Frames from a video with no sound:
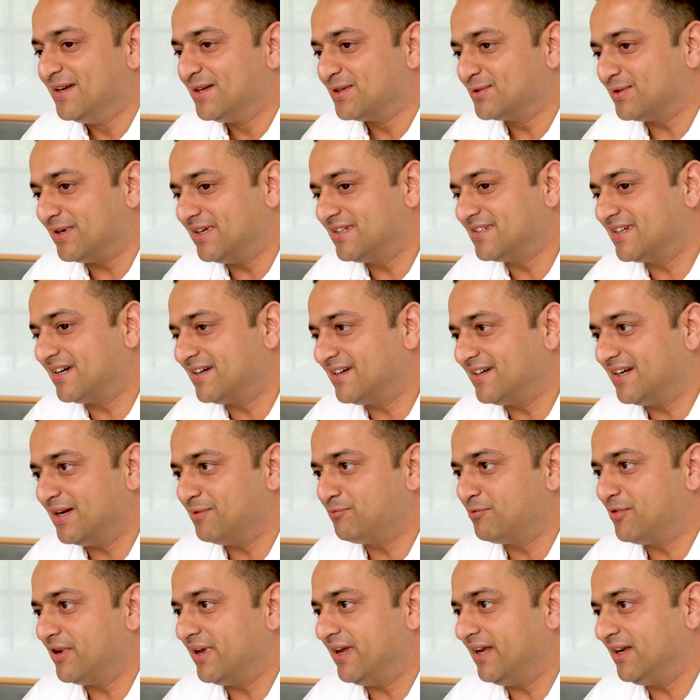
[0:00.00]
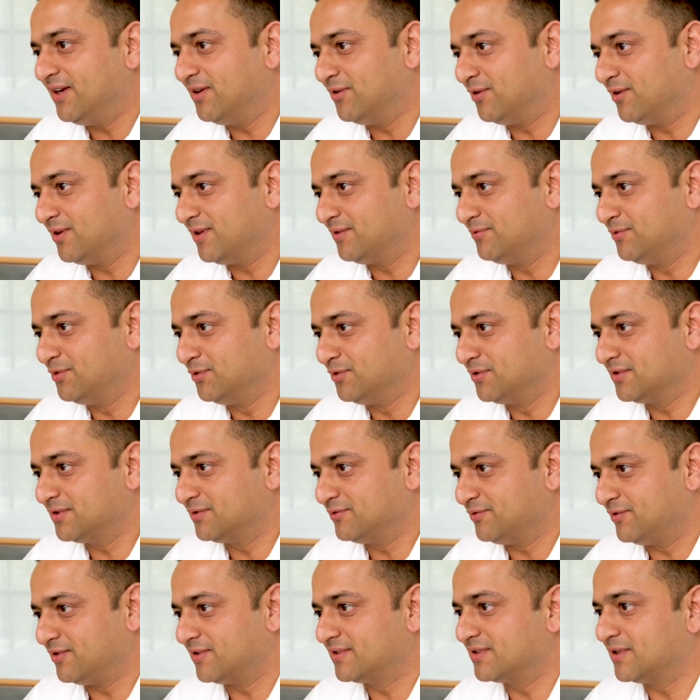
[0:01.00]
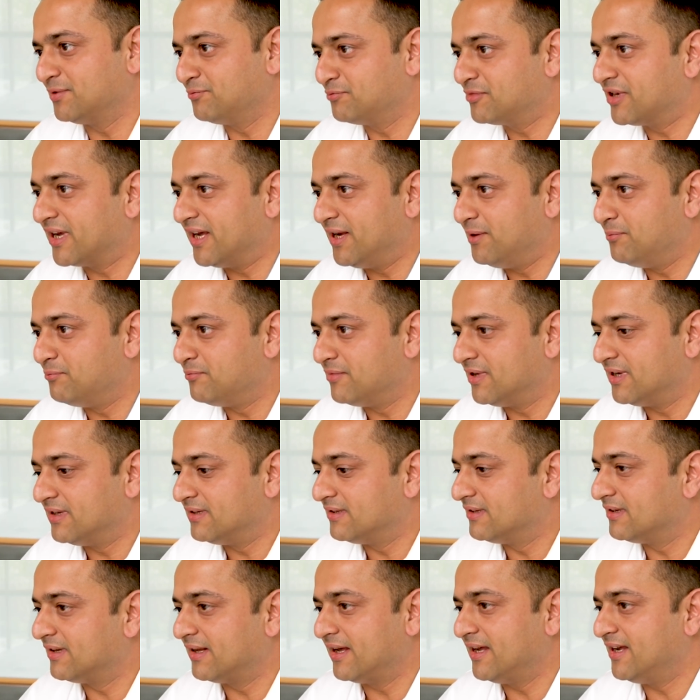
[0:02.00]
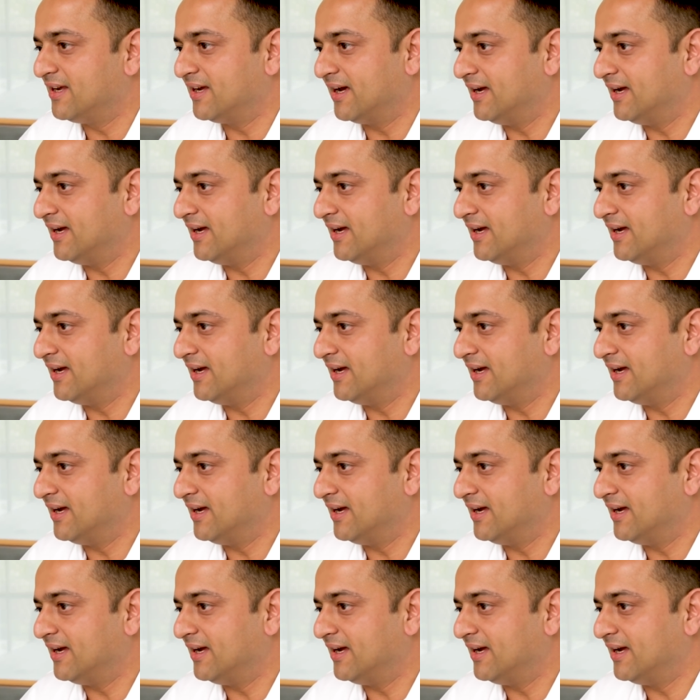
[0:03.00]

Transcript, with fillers: So I started applying all of those for some time, and I,